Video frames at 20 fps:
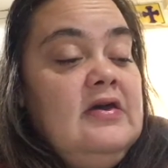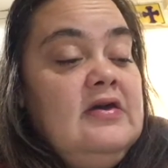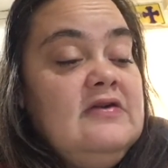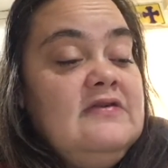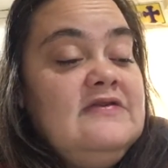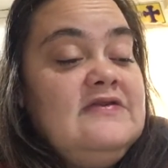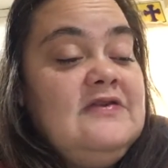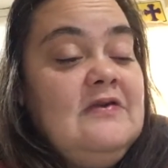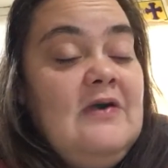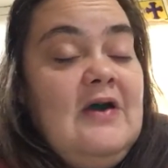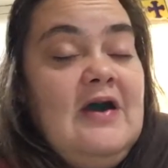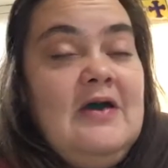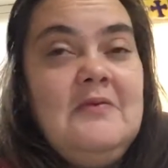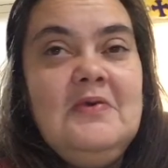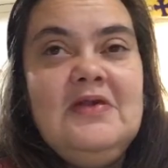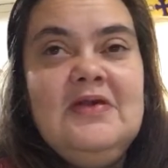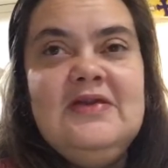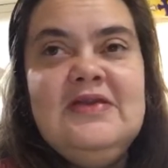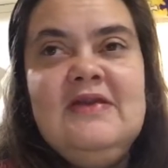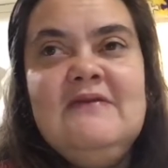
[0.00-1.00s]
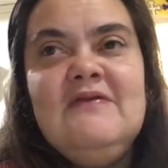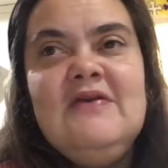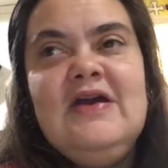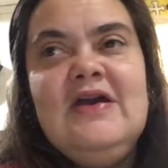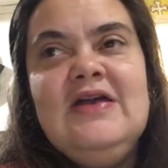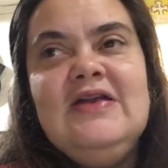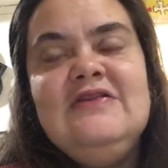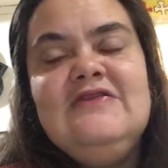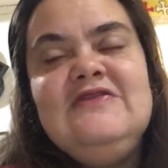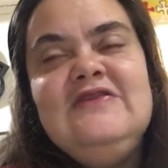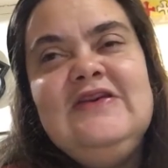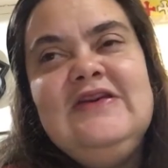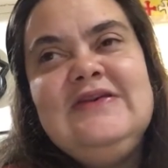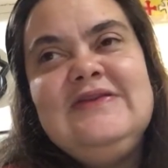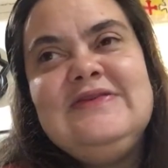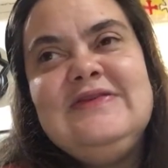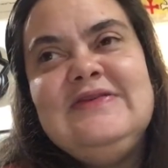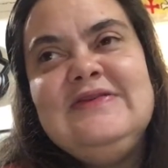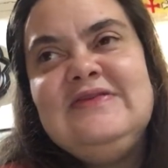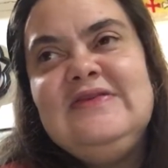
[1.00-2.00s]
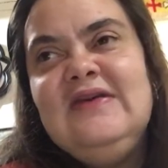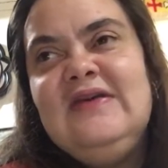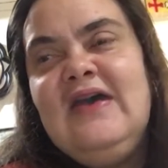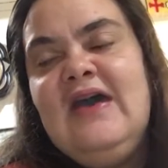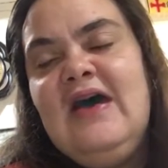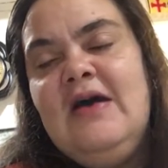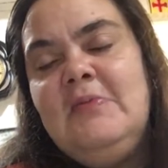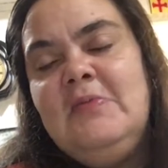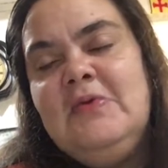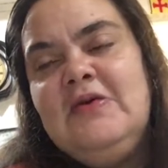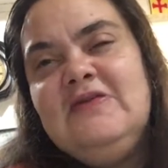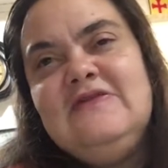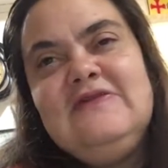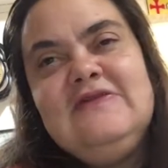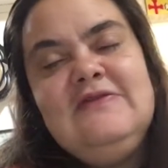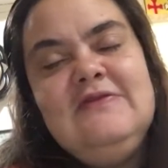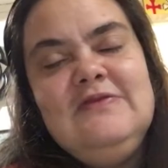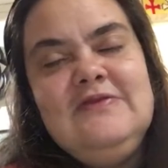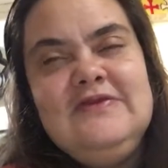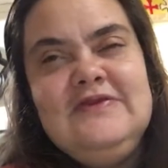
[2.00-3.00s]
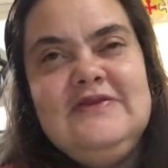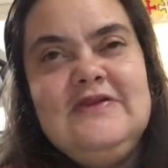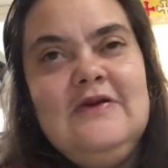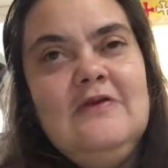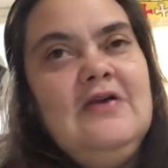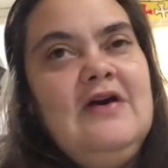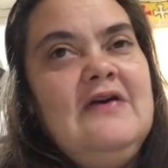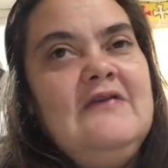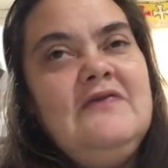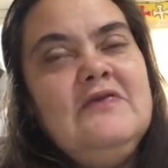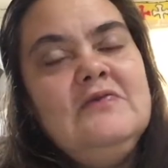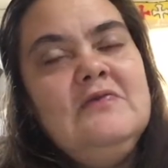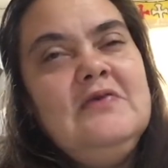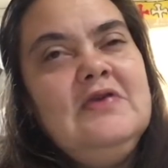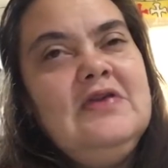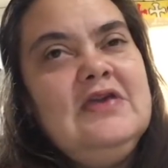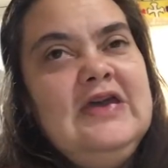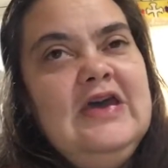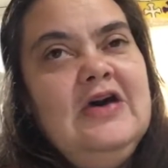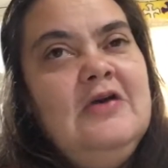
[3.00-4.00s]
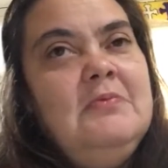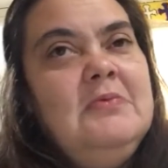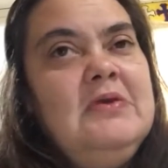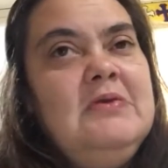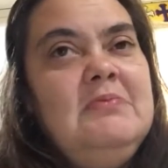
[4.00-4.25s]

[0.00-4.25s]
So I really never had a chance to see how much Zoloft would really help me,